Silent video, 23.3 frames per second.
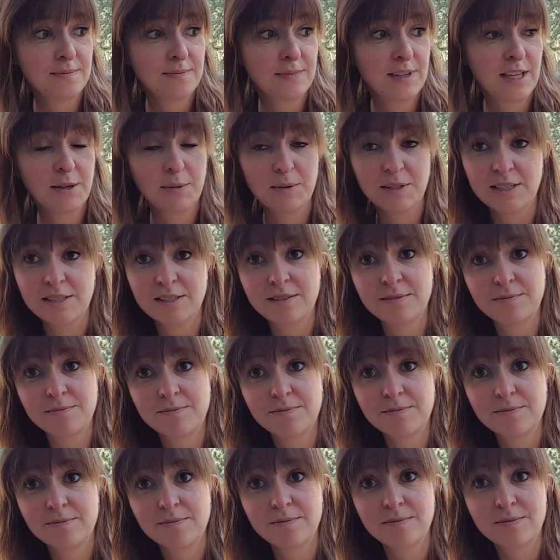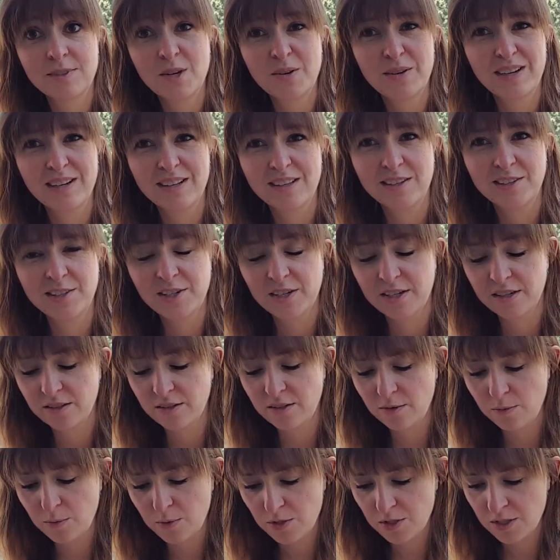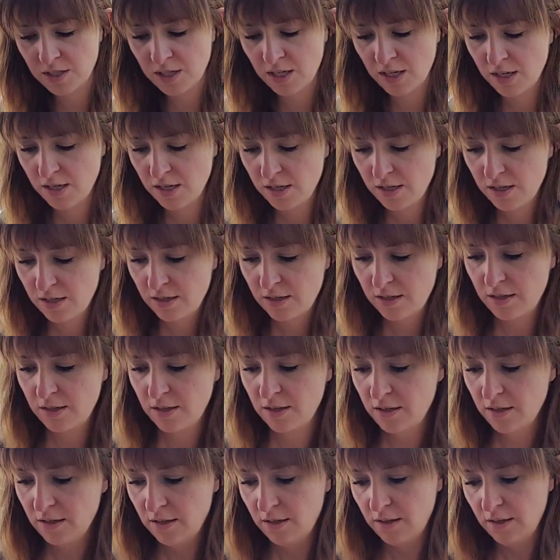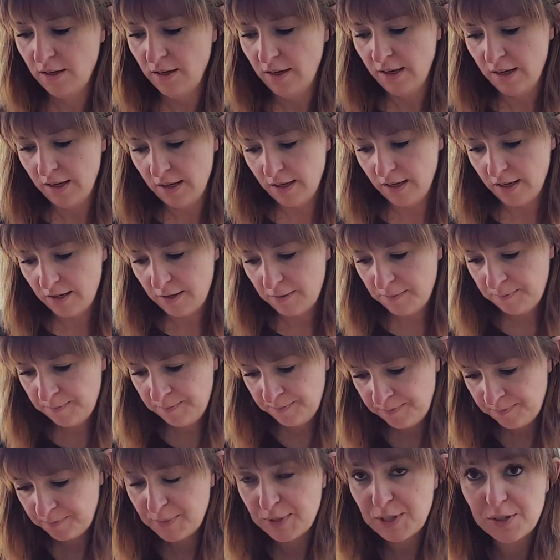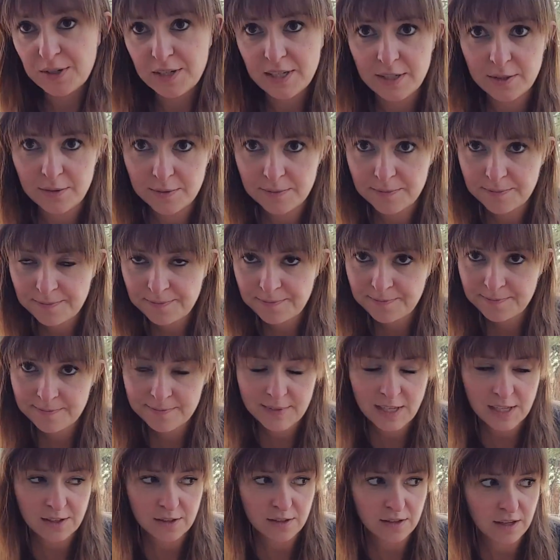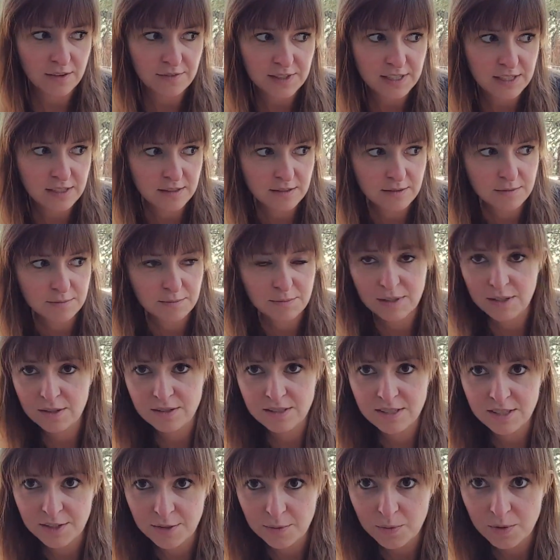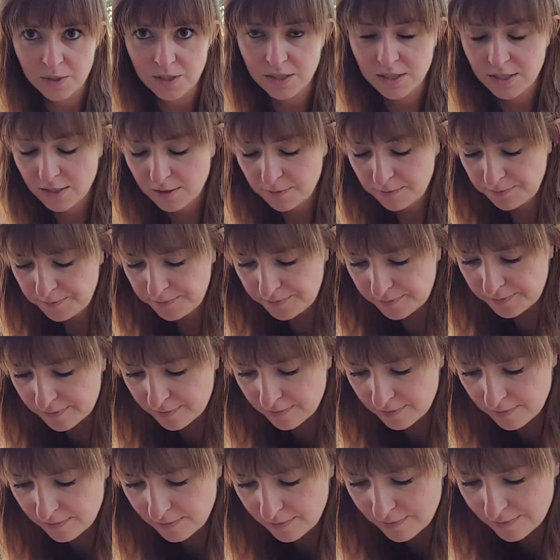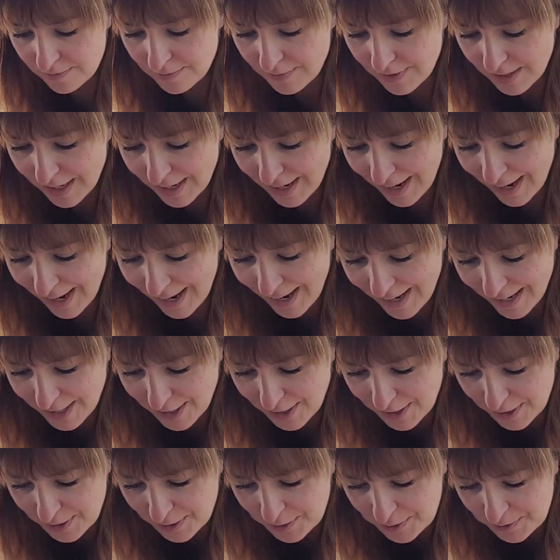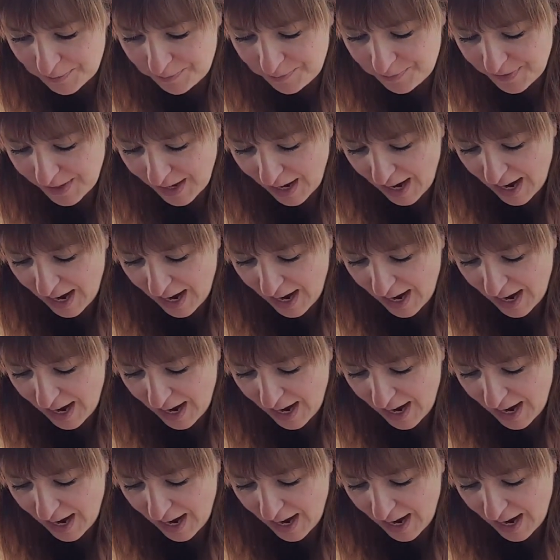Anyways, don't get a little dog, they're the worst. But they're cute and they're loving, but they're still the worst. Anywho,